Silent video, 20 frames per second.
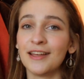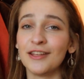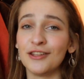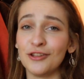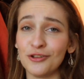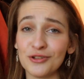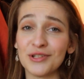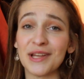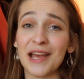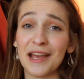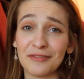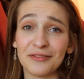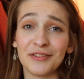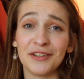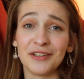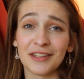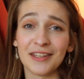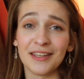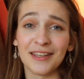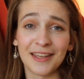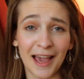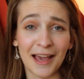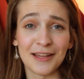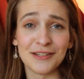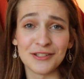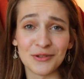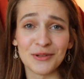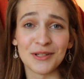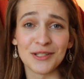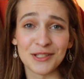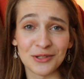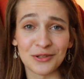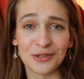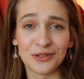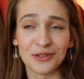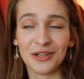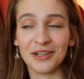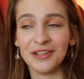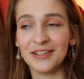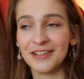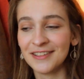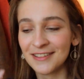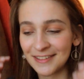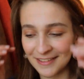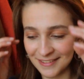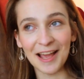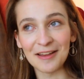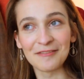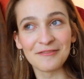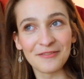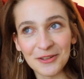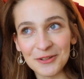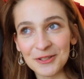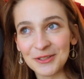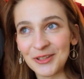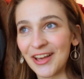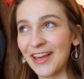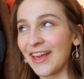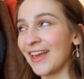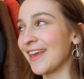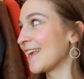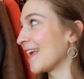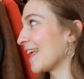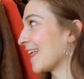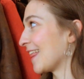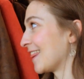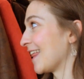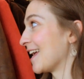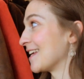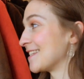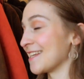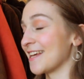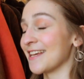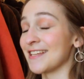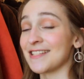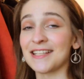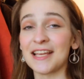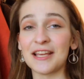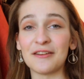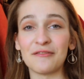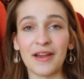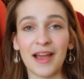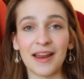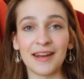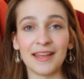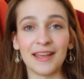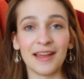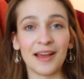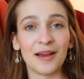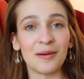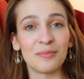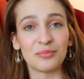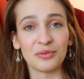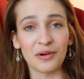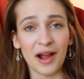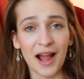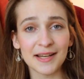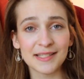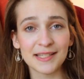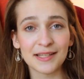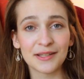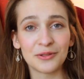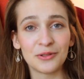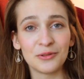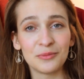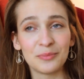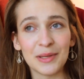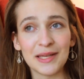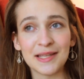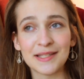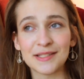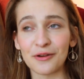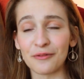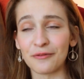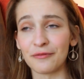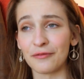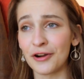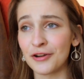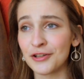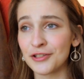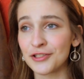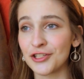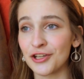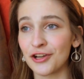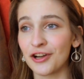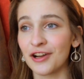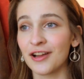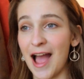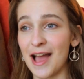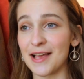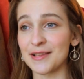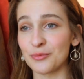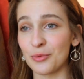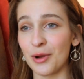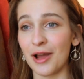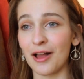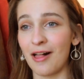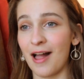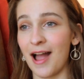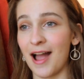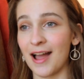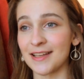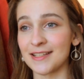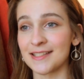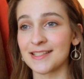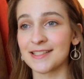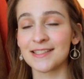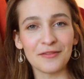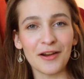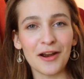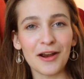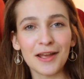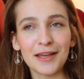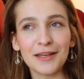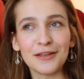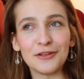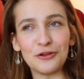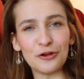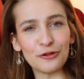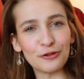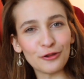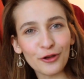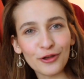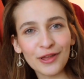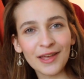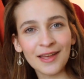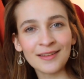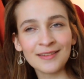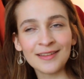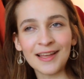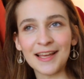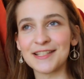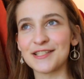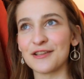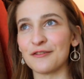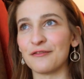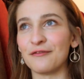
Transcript: you definitely can do it too. I feel like this is a very practical piece of furniture, as well as very good looking. It's a